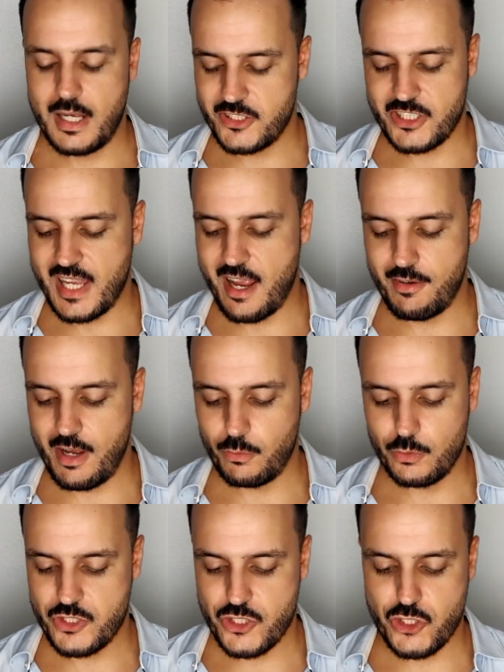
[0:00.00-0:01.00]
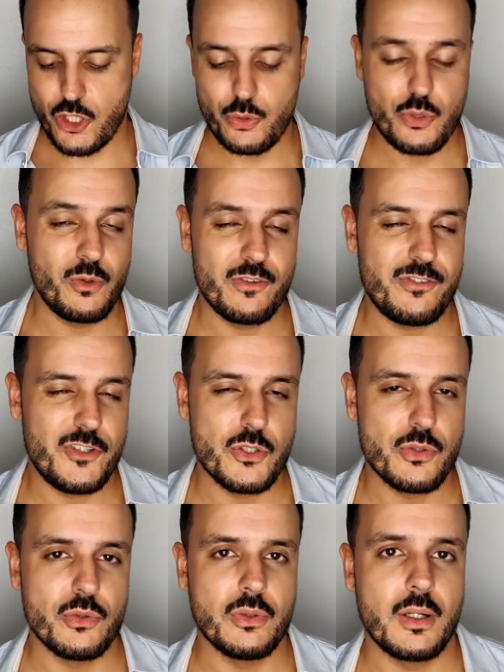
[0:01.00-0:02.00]
i just have i will just show you a
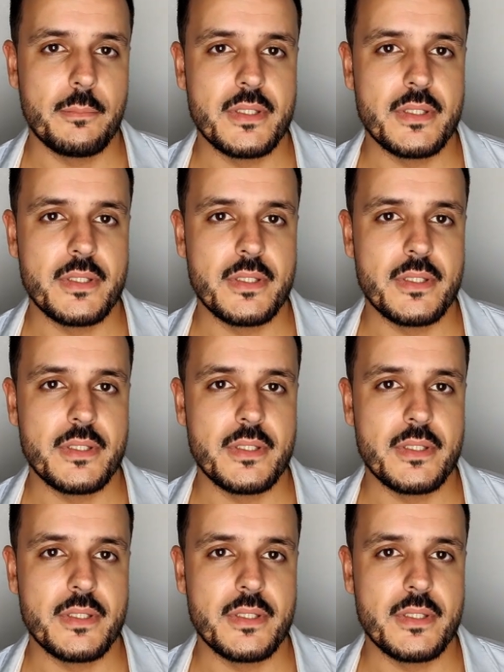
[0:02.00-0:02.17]
few